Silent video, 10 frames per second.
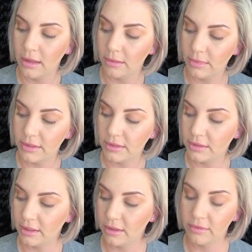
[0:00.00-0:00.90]
Let me
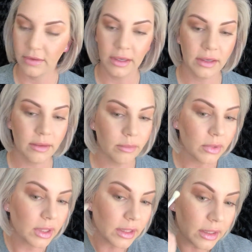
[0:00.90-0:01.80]
see if I can
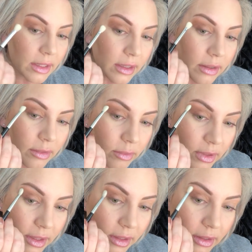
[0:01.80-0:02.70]
blend it
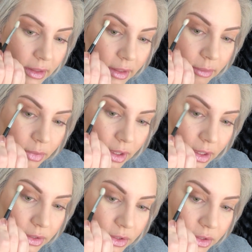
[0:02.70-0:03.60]
with a clean
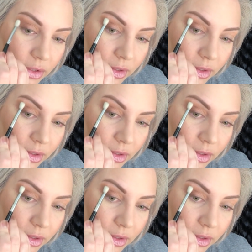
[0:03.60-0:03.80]
brush.